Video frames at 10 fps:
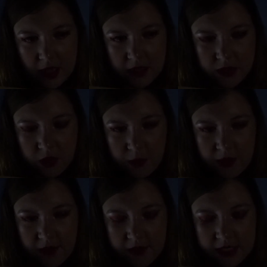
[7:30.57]
and stop
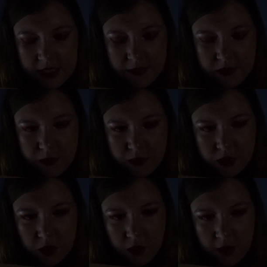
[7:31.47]
the other teams from
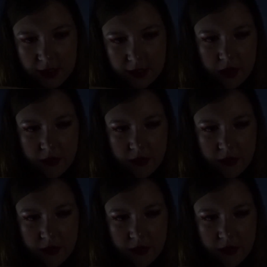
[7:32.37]
scoring.